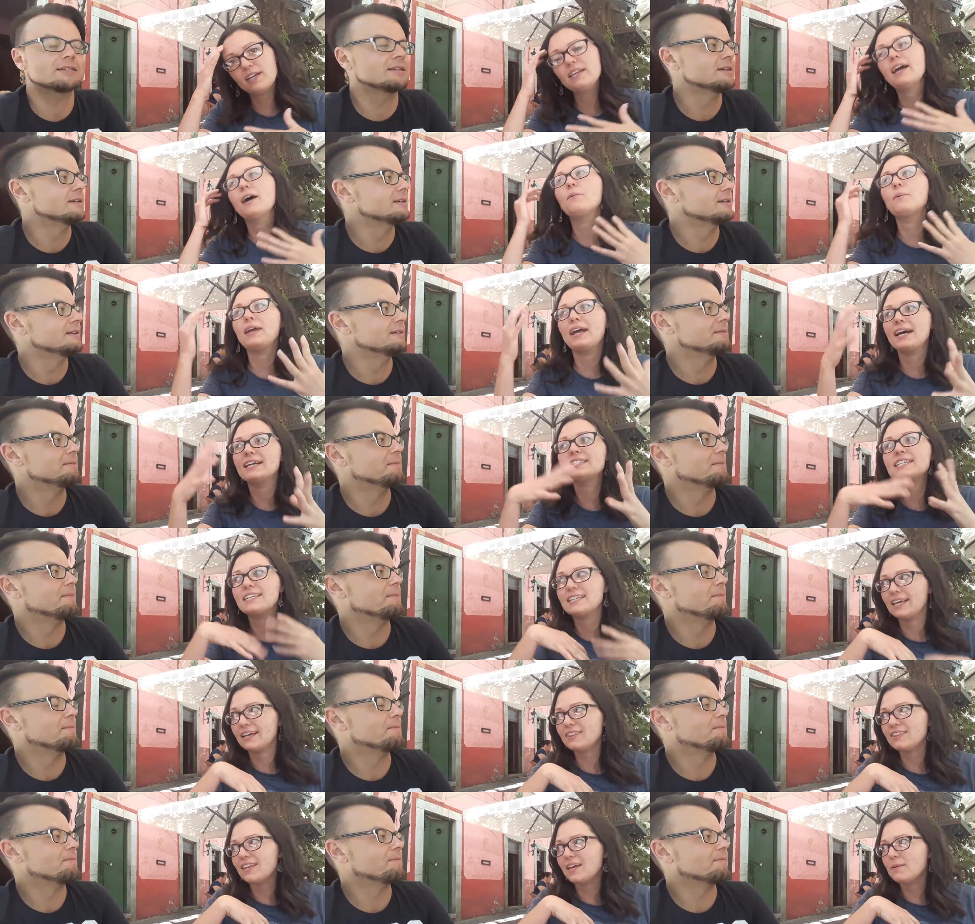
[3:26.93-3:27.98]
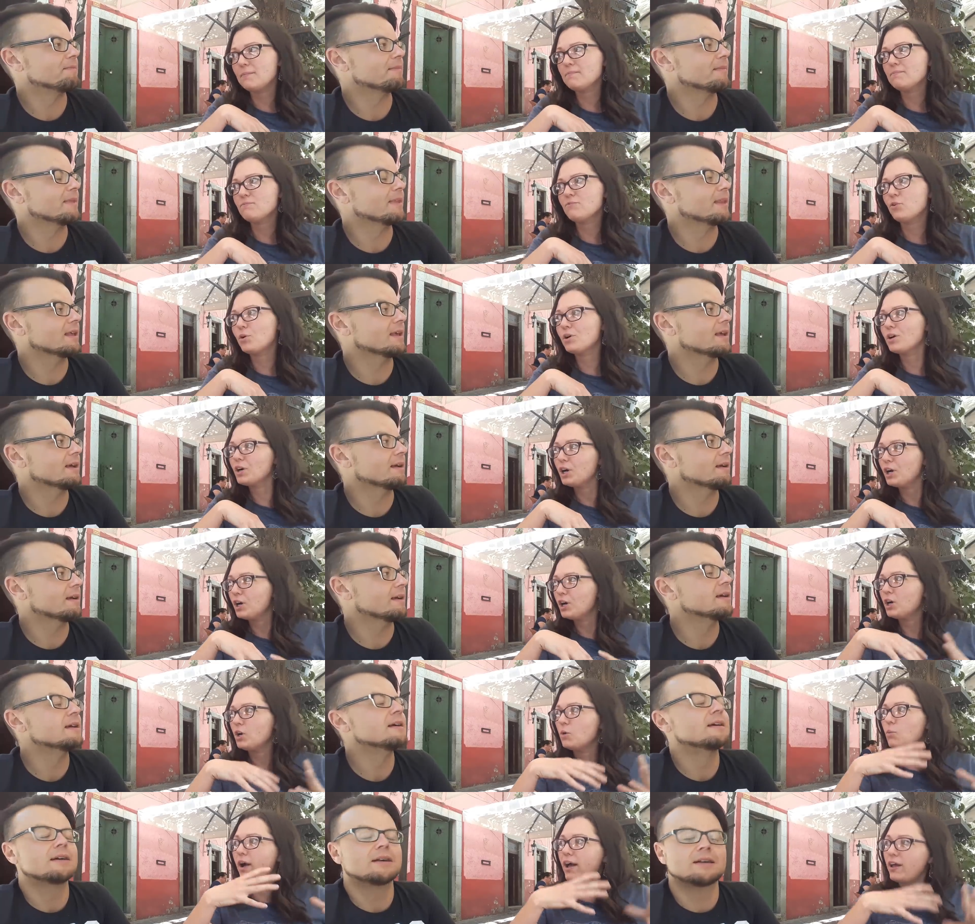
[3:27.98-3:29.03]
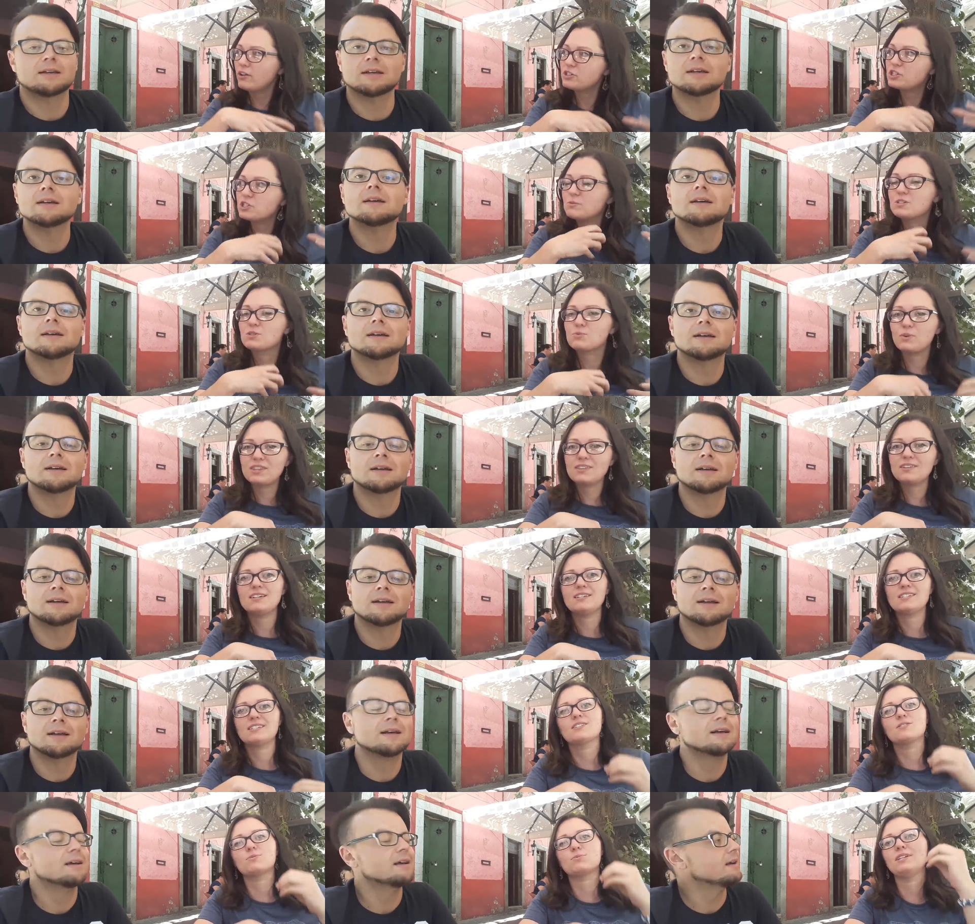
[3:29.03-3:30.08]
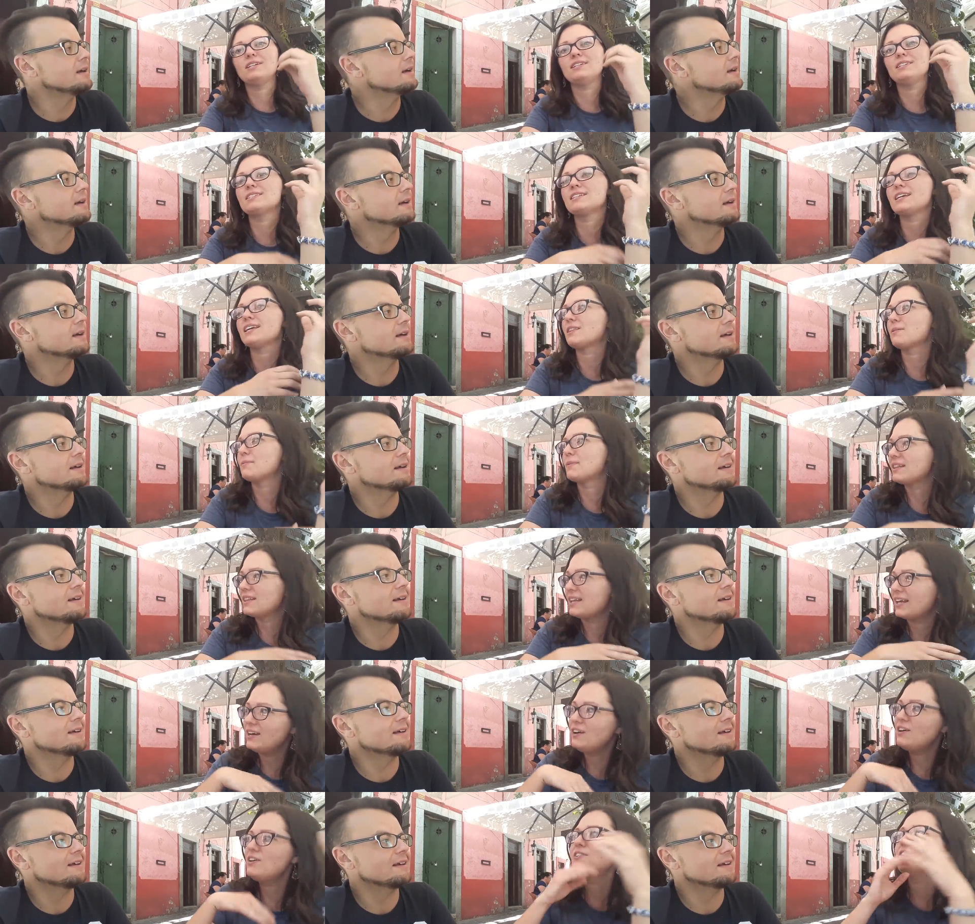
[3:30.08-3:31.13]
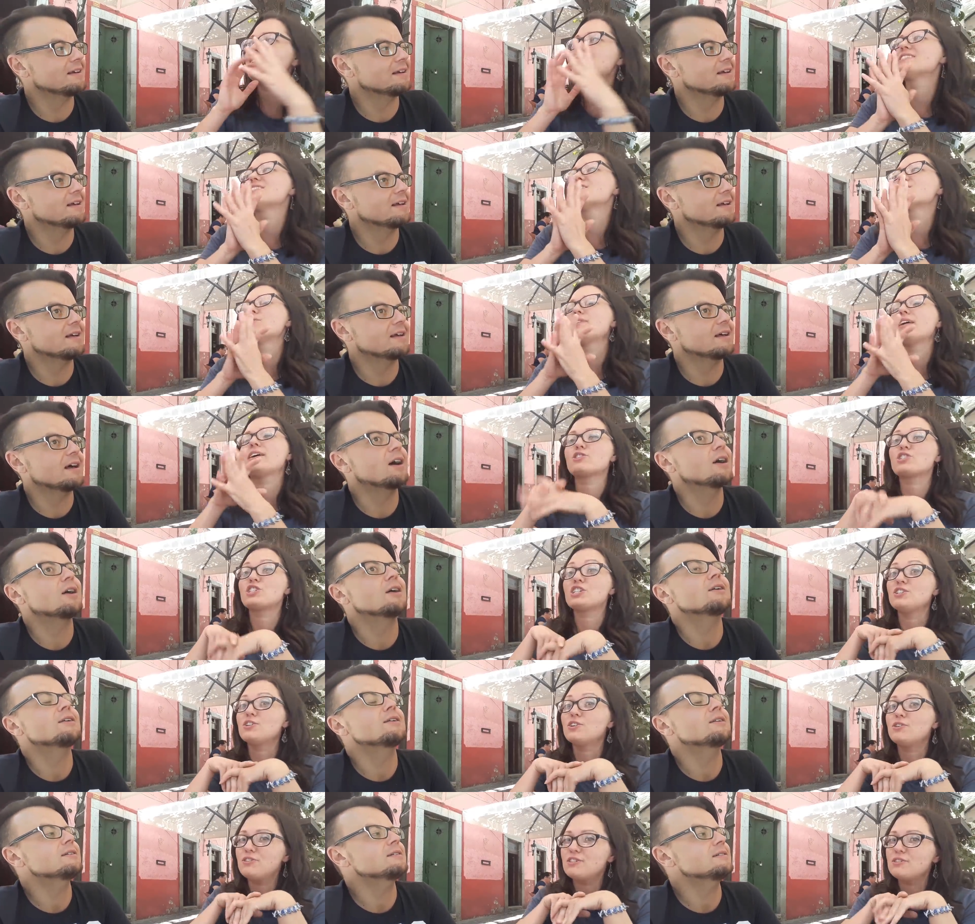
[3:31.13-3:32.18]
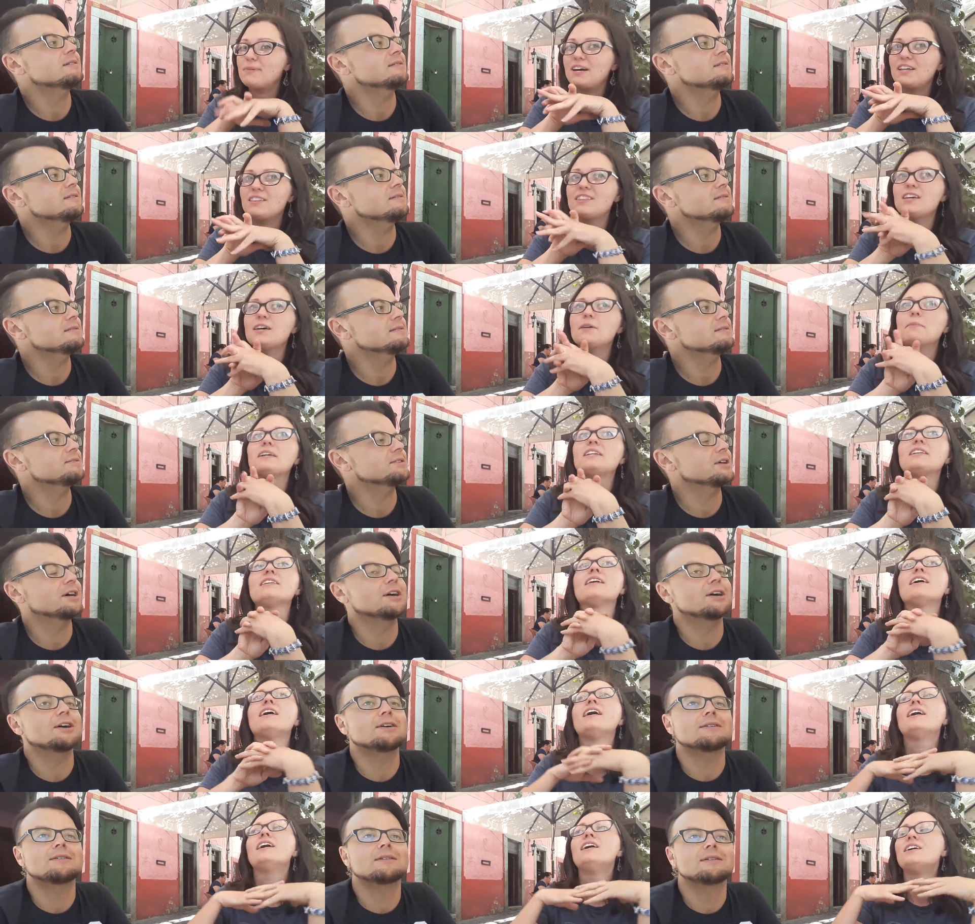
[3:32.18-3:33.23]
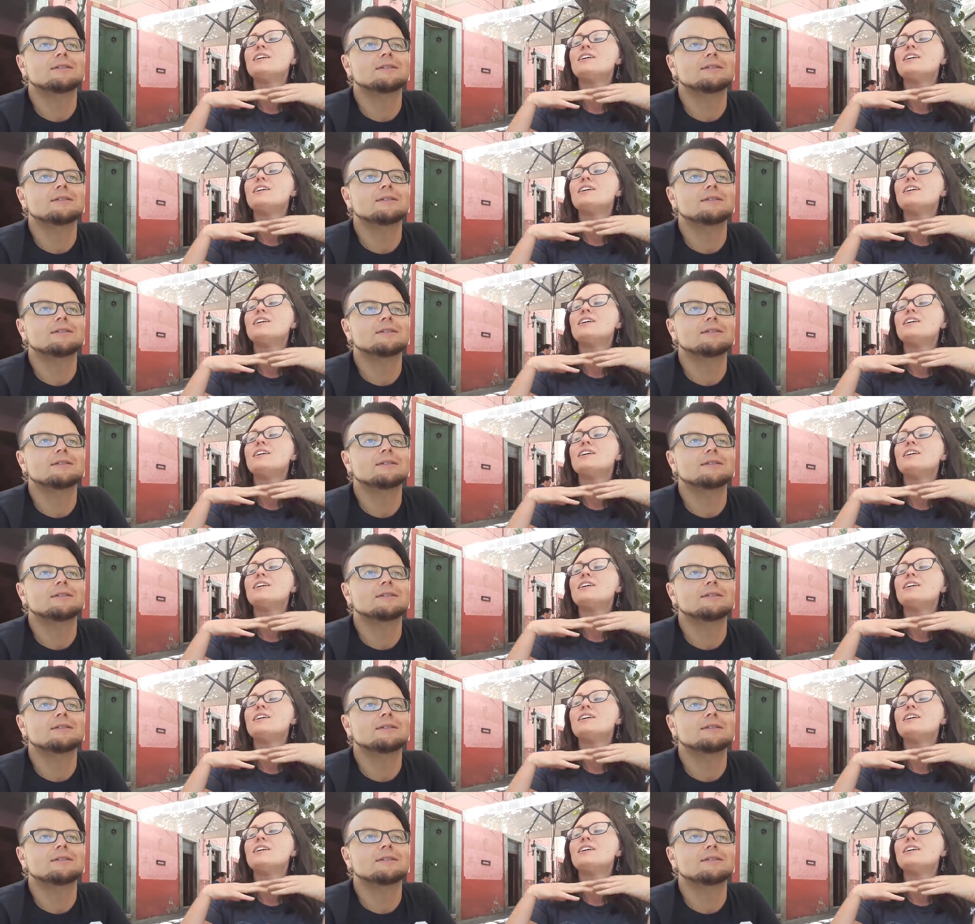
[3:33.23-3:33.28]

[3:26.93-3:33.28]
Speaker 1: like we, yeah, we had to get them for her while she was with us because we need to get them in Leon, and so now oh, she knows about them, and no.